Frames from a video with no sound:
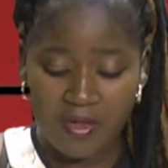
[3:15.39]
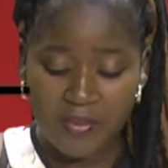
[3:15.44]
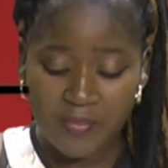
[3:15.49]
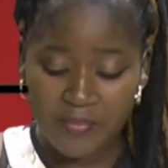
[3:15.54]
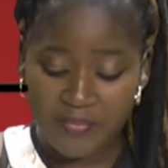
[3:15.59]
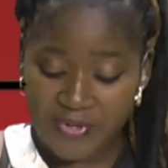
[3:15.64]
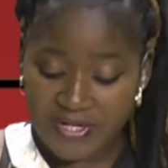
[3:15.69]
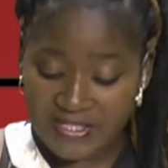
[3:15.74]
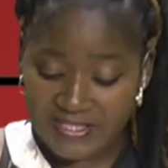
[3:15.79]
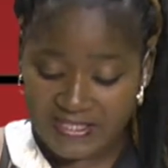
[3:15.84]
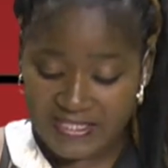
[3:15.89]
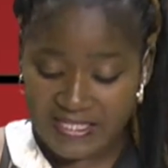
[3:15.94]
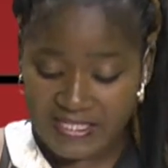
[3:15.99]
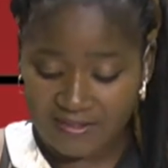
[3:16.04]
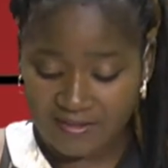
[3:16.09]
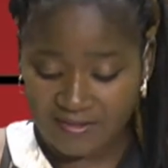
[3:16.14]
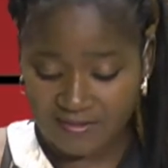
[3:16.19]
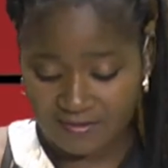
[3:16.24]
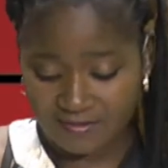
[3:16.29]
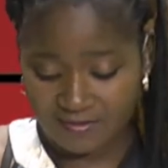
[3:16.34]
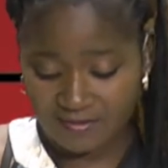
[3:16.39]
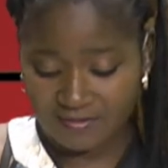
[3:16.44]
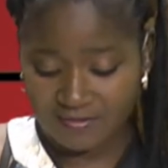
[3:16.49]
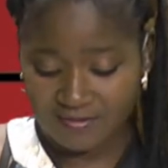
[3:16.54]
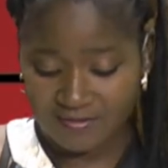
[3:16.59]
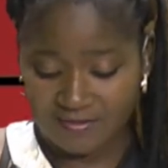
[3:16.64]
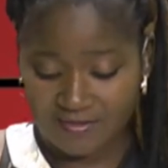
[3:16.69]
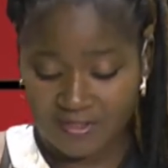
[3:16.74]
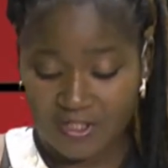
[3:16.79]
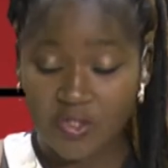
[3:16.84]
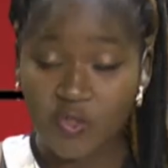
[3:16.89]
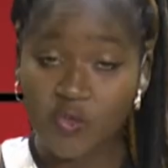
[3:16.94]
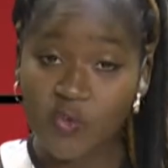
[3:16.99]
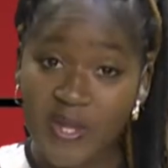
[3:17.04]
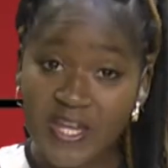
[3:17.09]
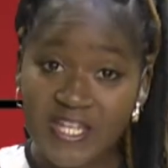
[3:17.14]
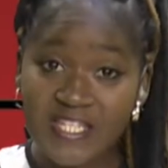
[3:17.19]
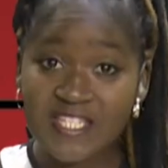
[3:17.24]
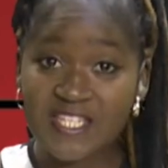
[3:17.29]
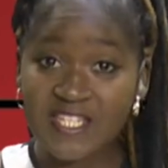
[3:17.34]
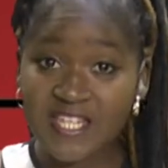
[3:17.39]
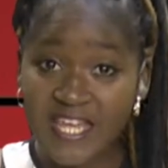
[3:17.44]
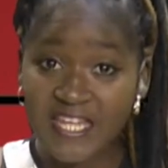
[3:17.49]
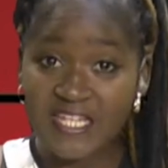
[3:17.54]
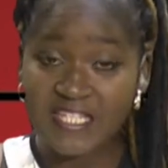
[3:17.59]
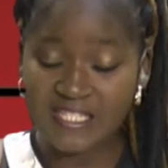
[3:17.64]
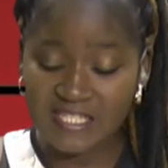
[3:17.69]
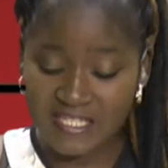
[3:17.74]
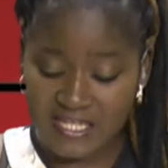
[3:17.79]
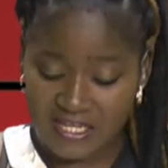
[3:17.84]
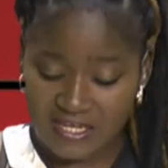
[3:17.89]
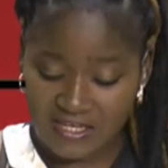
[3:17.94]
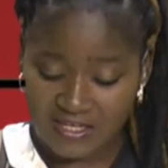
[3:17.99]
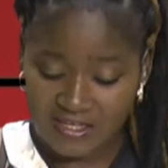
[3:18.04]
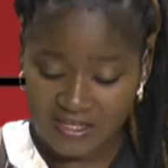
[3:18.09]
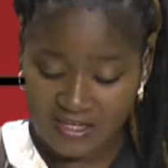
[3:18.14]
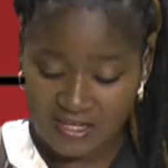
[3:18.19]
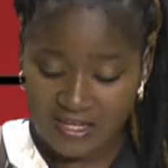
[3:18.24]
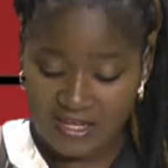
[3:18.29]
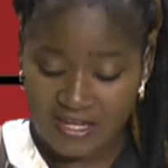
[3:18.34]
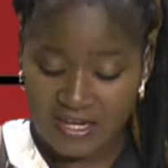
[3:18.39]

Brazil, the 2019